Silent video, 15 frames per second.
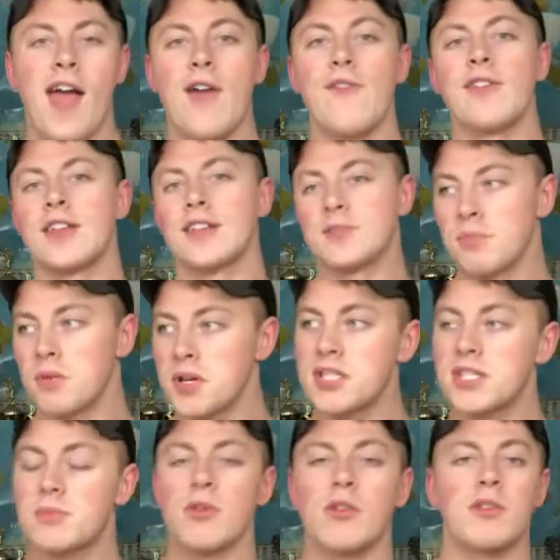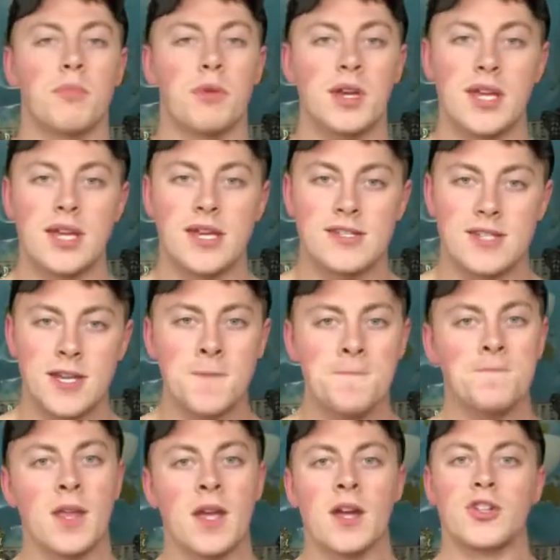Everything's pretty smooth, pretty easy.